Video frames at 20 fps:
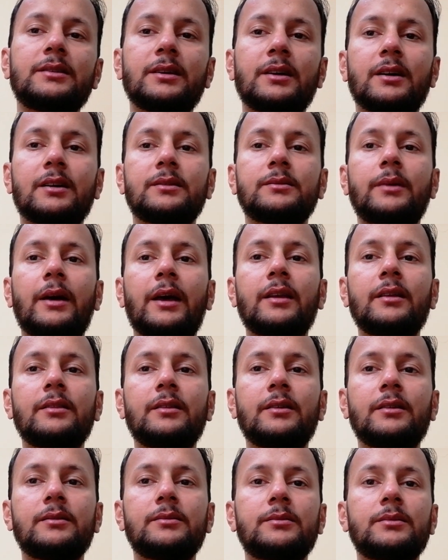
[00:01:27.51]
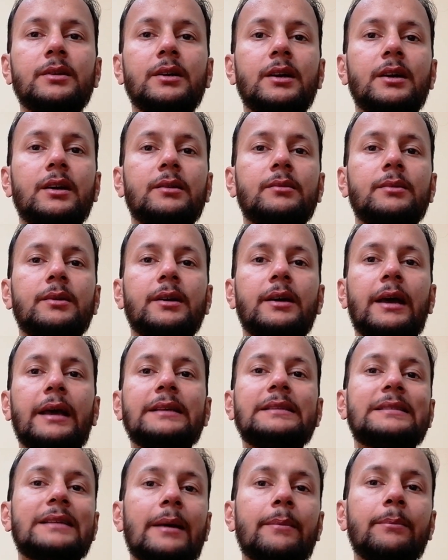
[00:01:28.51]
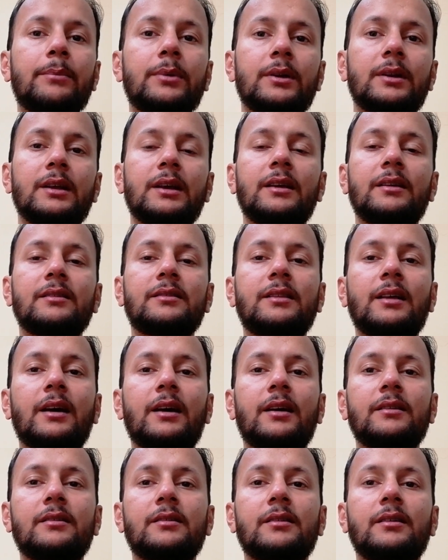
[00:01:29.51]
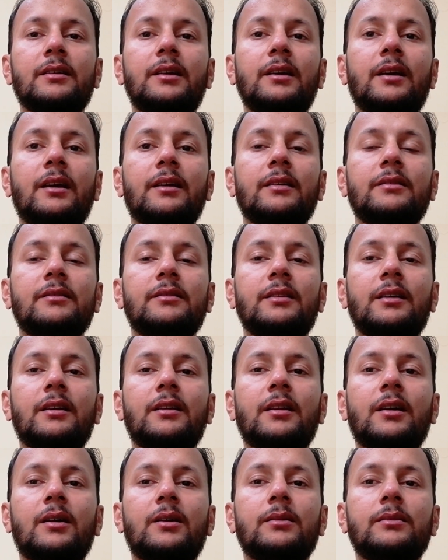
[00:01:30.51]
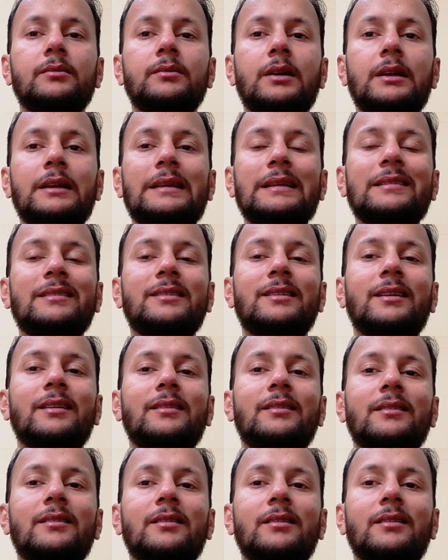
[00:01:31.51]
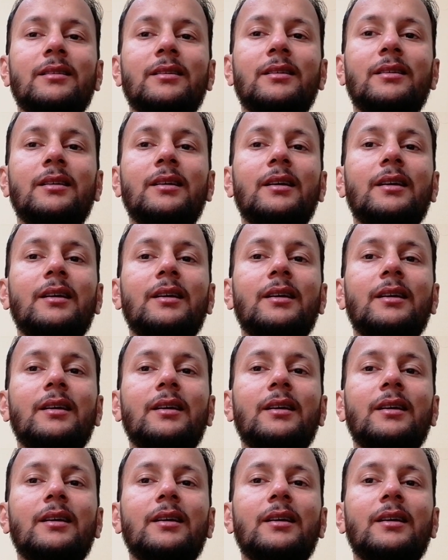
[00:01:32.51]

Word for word: Uh, another uh, example is that uh, he has uh, now distant, uh,